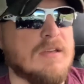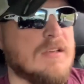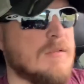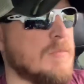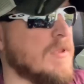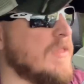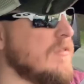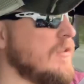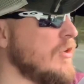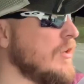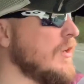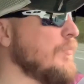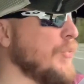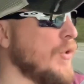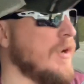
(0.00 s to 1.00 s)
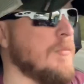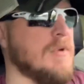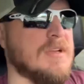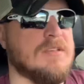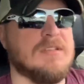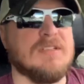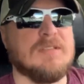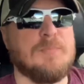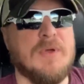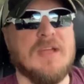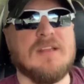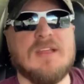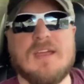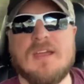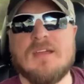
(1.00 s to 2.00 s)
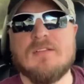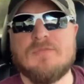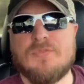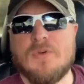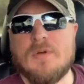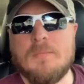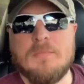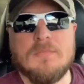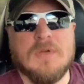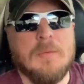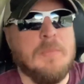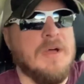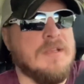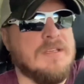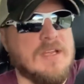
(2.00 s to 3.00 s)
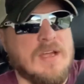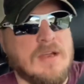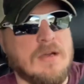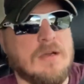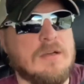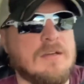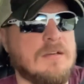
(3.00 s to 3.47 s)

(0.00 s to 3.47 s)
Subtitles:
but you can pretty much expect that from a mud tire.